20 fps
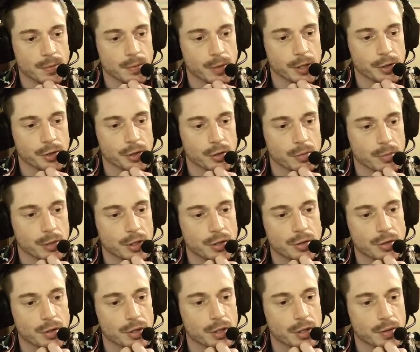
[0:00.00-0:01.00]
True menu
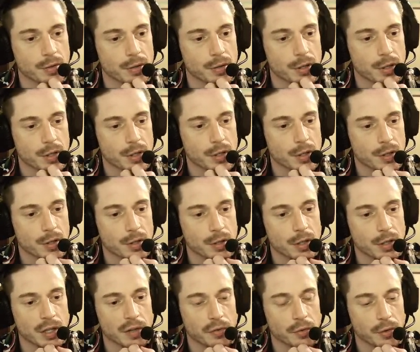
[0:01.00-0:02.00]
screen.
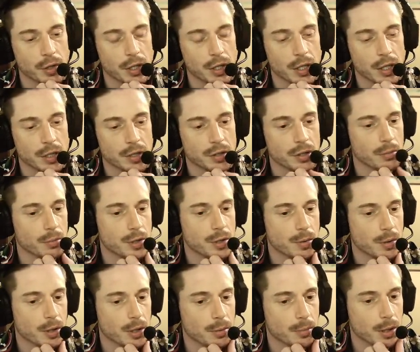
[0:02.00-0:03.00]
If reconnect, determine which
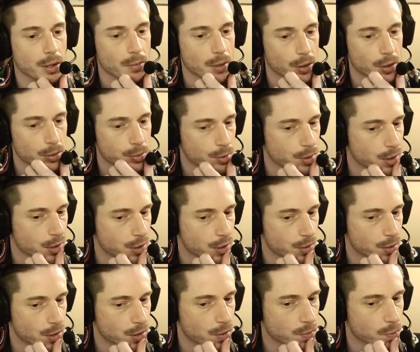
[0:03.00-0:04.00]
part of the main while loop tree enter.
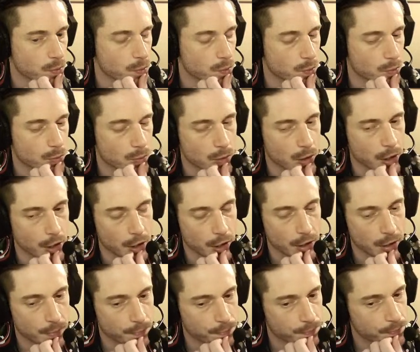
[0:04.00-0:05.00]
Um,